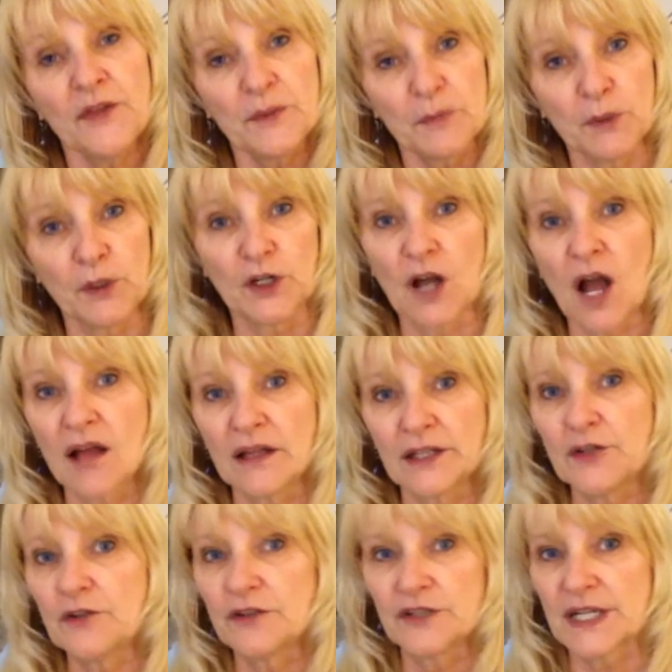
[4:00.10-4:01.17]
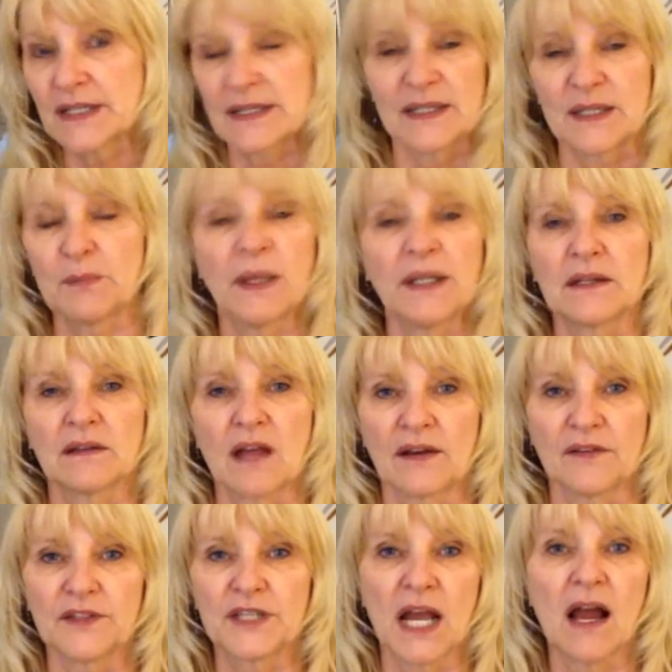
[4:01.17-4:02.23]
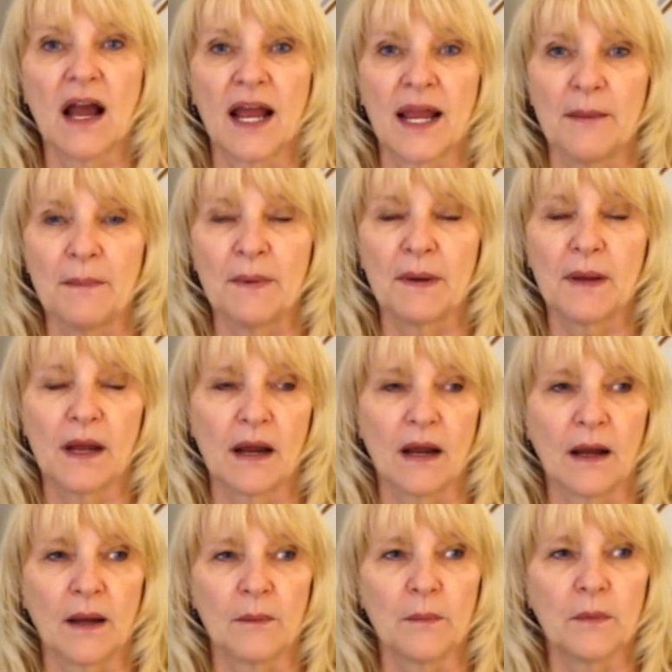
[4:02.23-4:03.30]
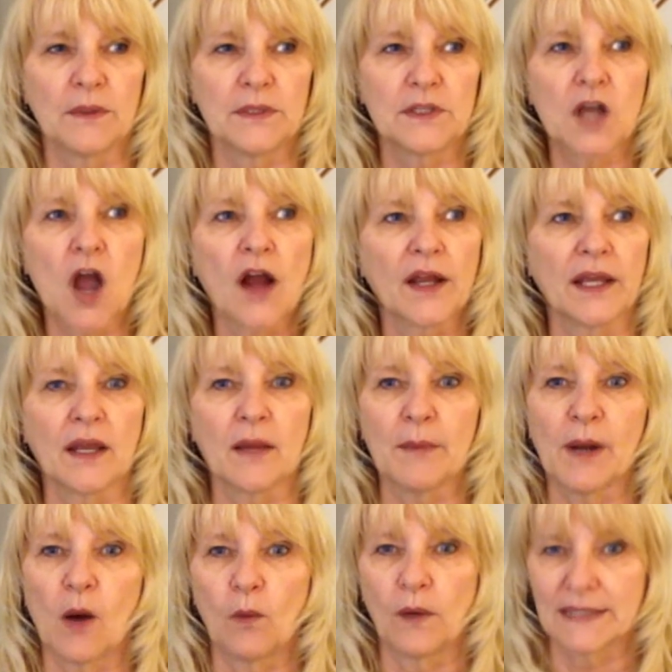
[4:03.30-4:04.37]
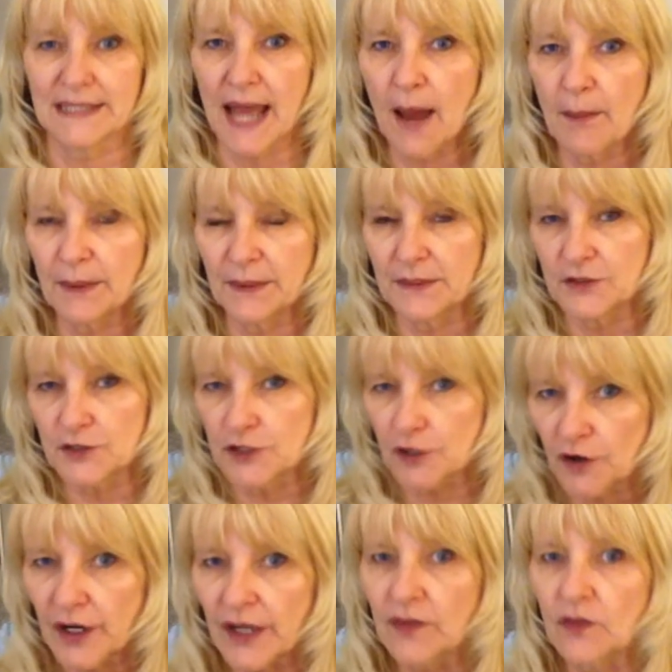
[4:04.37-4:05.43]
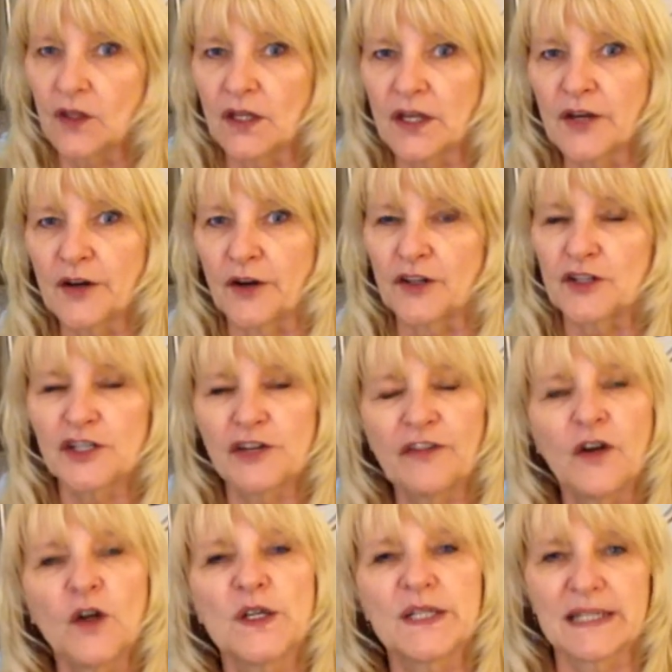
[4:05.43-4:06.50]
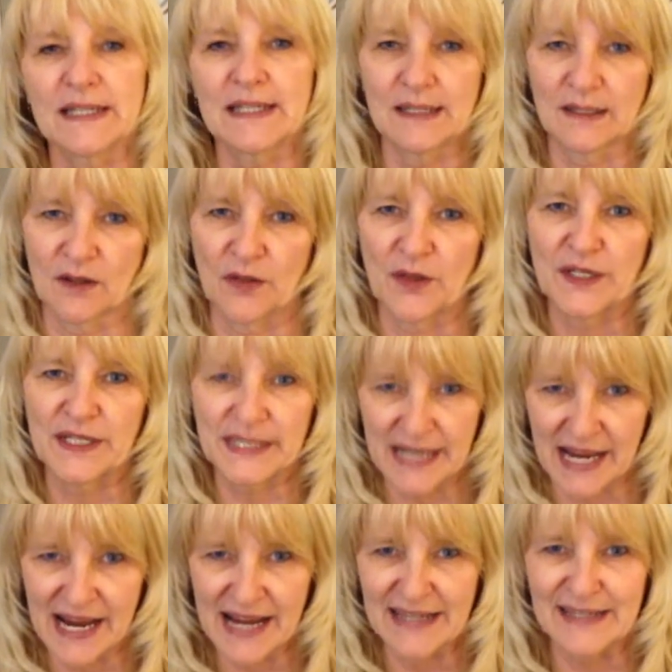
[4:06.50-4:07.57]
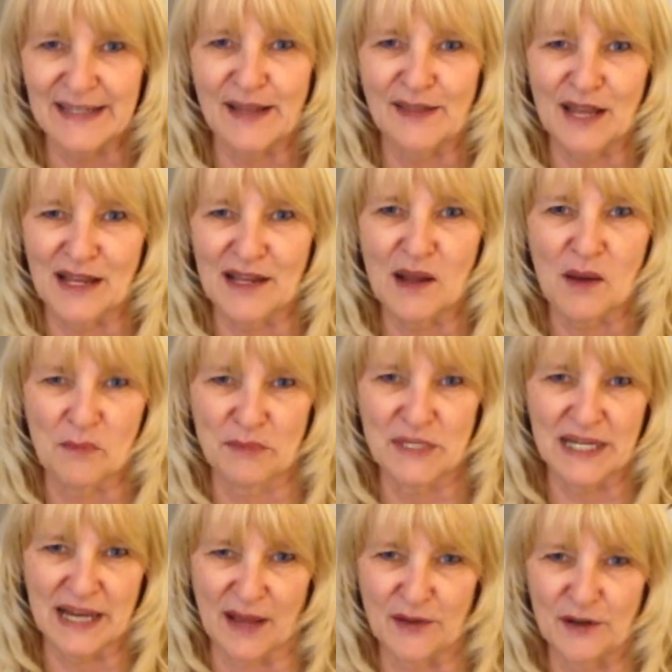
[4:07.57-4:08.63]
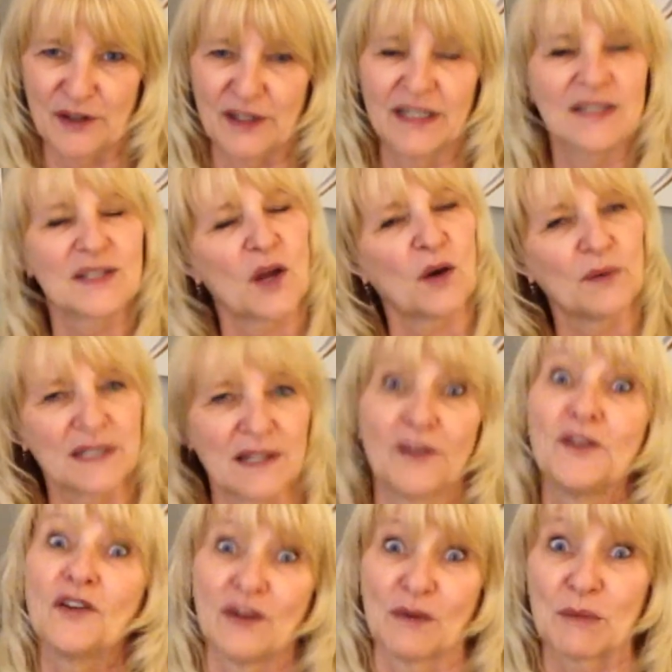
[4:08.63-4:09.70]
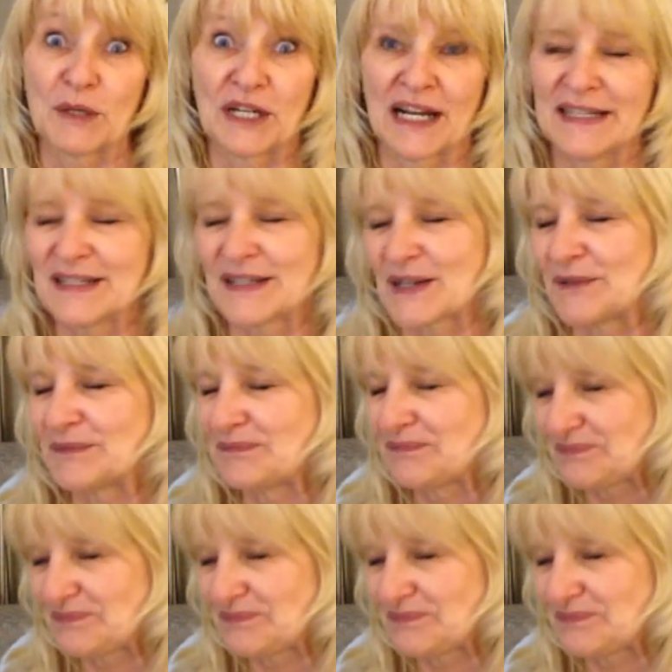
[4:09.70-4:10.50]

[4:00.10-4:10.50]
the book, Colleen Hoover doesn't spend a lot of time uh, talking about what's happened during the year. She focuses in on the days that they come together, and it's always on November 9th. So